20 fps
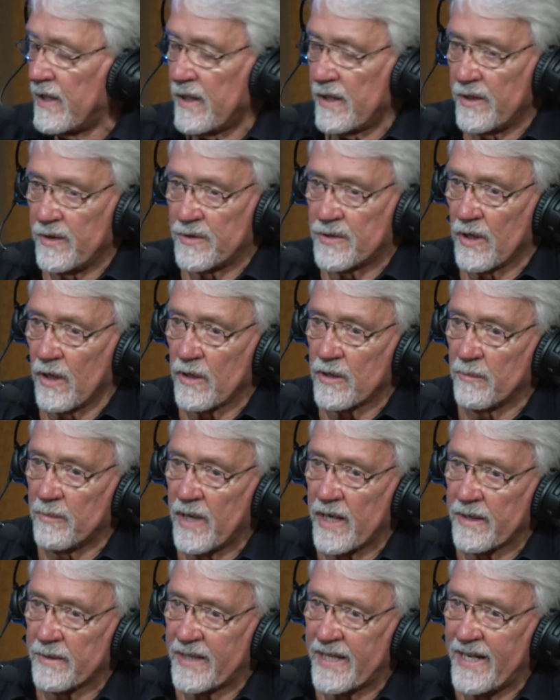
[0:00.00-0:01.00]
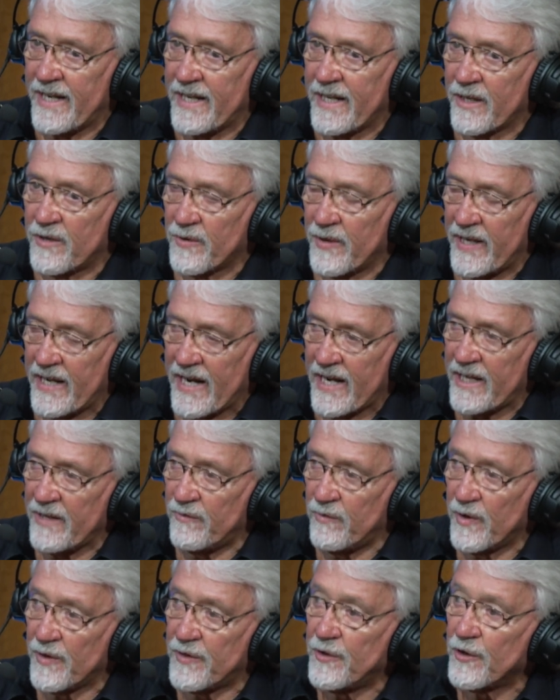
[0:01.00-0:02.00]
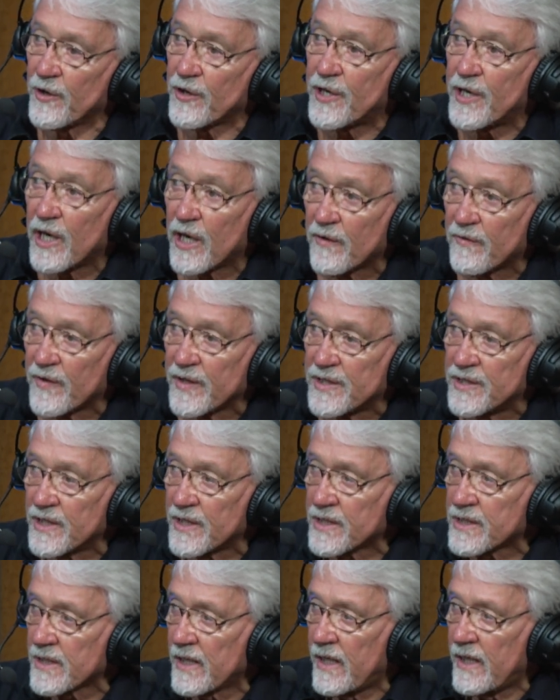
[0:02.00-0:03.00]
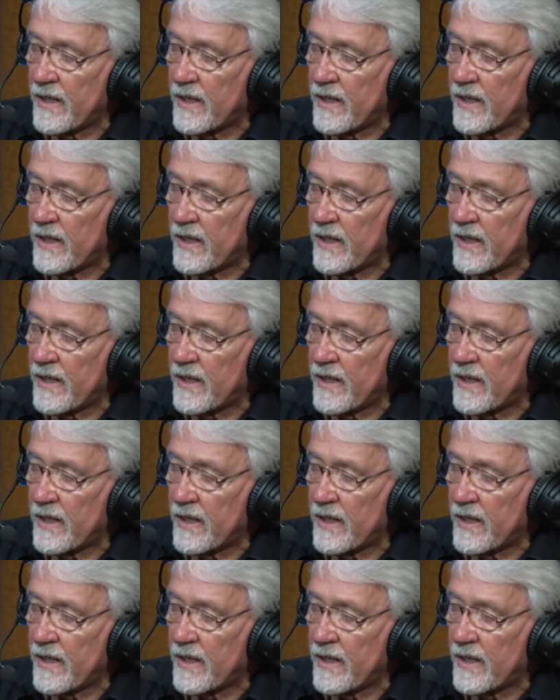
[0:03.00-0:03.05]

You talk about getting creative with your coverages.